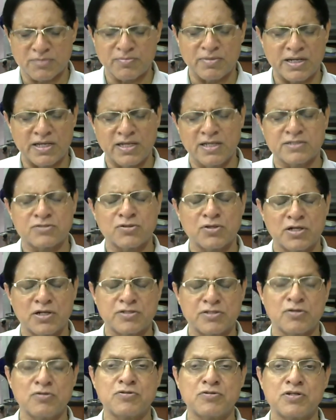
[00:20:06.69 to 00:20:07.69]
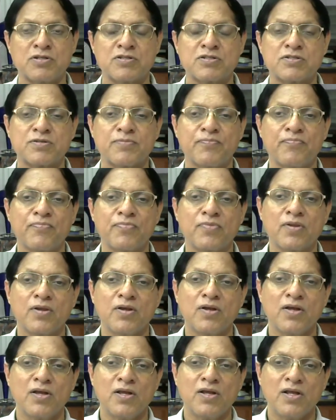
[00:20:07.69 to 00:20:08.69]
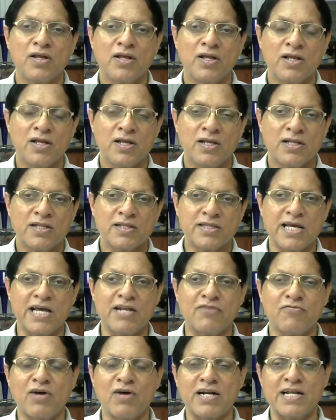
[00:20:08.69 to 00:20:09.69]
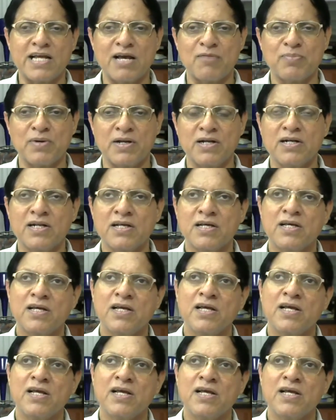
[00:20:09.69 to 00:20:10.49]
my resolutions. Then what happened?